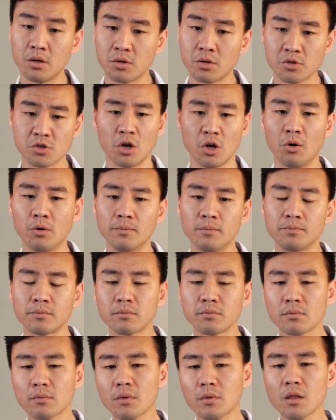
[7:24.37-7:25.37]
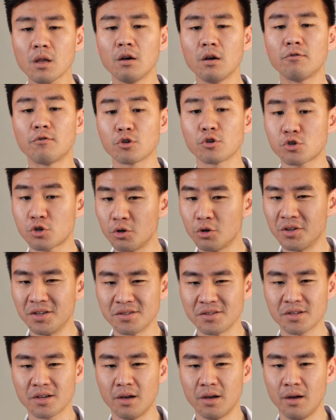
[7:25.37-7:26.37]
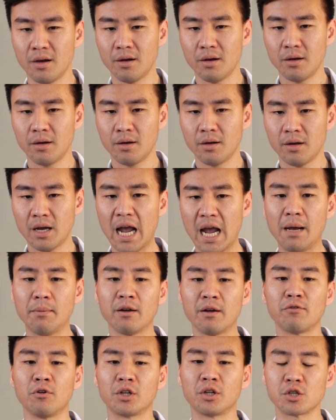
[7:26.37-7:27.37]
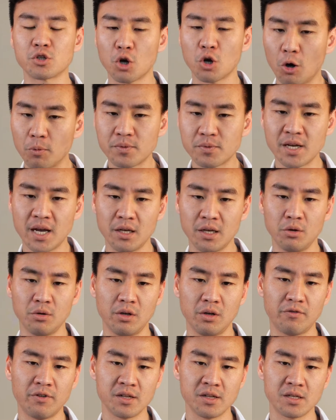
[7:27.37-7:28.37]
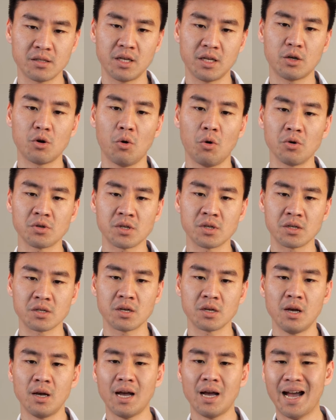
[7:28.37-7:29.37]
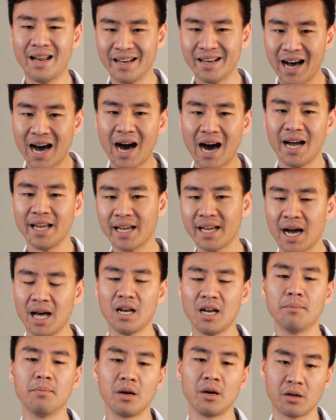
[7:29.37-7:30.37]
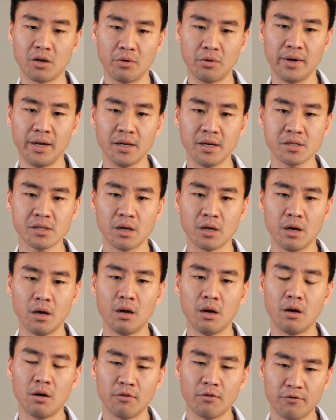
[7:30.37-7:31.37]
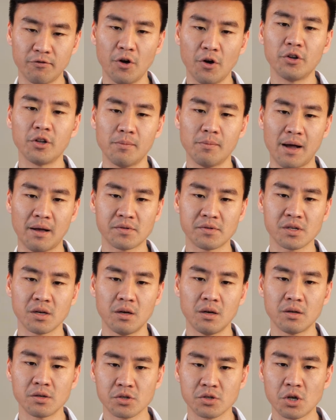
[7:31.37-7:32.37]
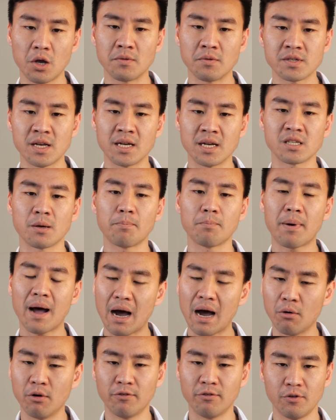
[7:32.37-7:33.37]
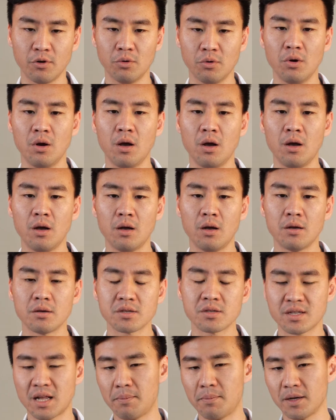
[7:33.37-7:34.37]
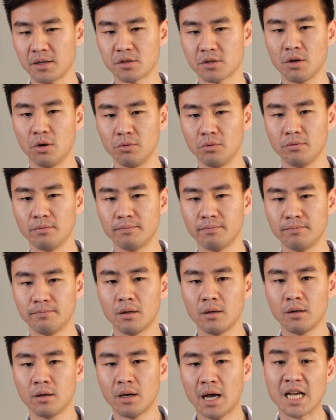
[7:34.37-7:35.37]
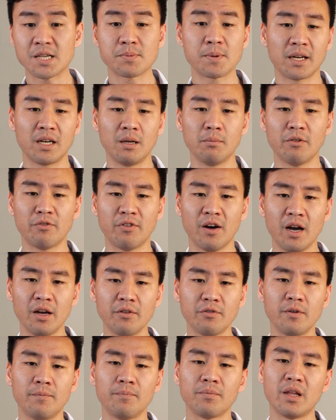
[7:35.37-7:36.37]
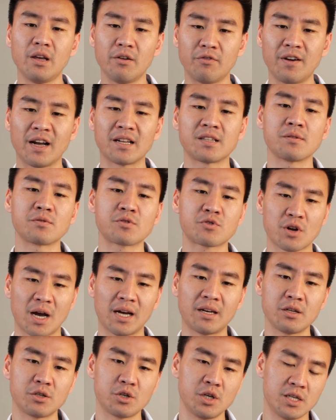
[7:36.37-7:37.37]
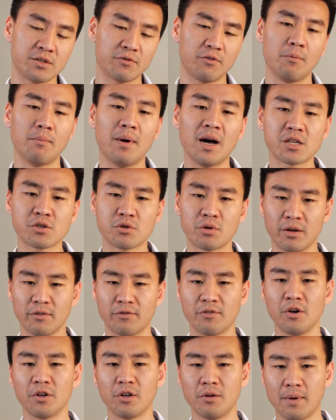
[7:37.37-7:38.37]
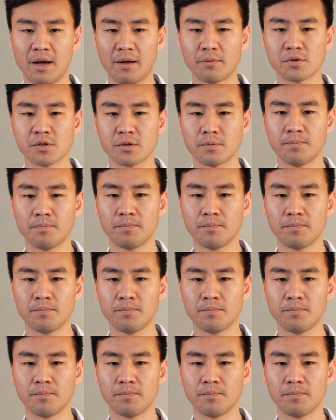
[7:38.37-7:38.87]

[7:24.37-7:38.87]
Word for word: So, for students aiming for the top tier university courses and high caliber careers, further maths serves as a powerful stepping stone. Aspect number five effective strategies for mastering further maths.